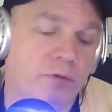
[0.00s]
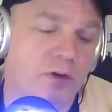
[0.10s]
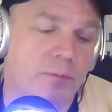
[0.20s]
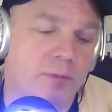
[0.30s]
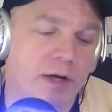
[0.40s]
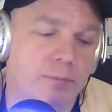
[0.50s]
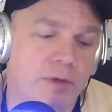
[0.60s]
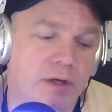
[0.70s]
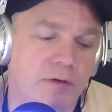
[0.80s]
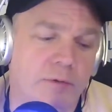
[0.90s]
some might
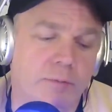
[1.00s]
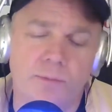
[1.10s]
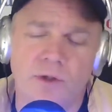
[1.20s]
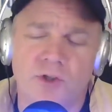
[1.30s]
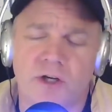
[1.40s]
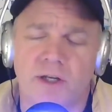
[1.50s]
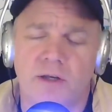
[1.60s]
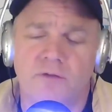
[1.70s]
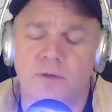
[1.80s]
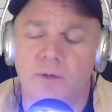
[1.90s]
be, some might be
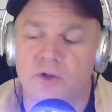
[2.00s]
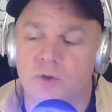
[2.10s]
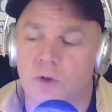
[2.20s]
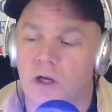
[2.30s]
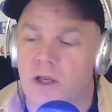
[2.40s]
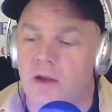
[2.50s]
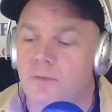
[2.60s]
Chinese. I'm not sure.